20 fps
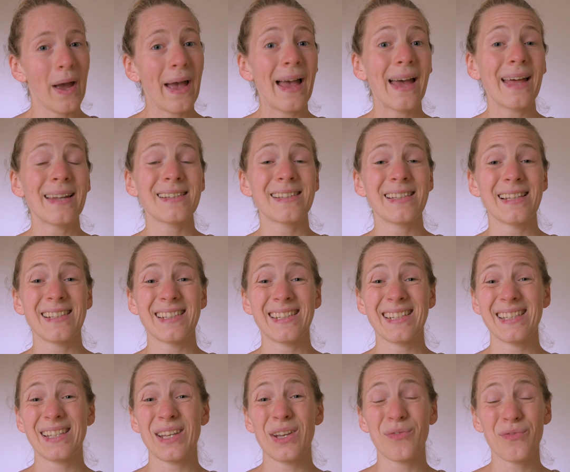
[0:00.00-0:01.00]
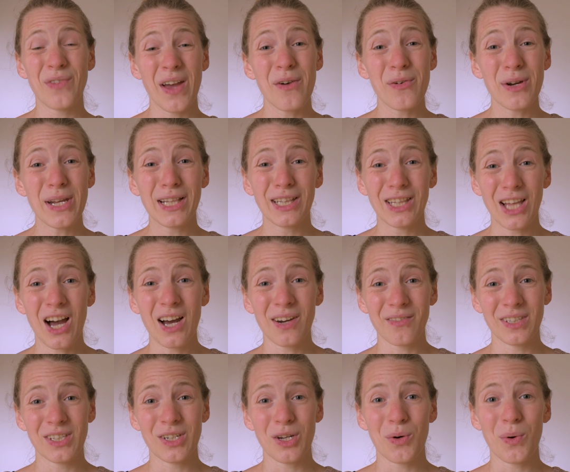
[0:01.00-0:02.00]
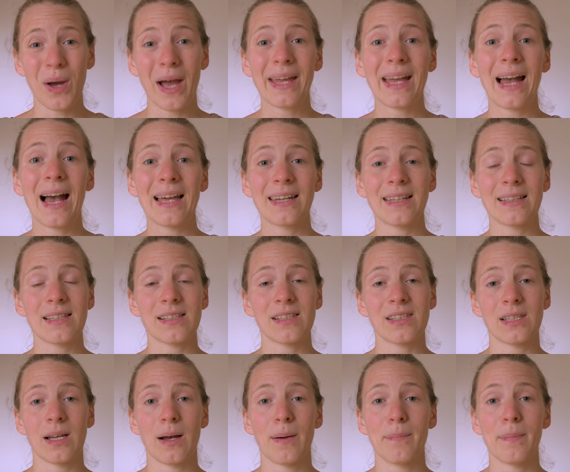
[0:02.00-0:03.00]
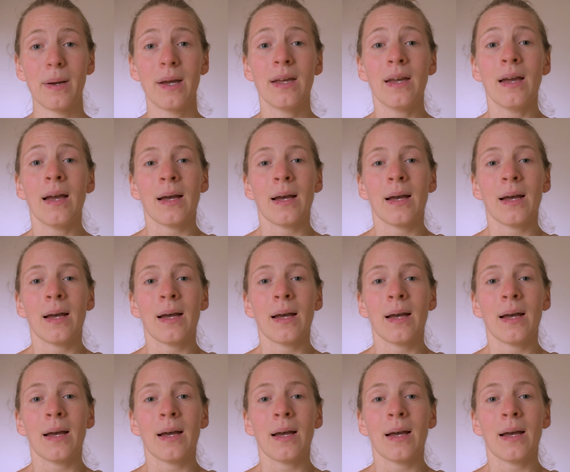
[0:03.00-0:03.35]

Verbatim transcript: and since it is a very long video I added some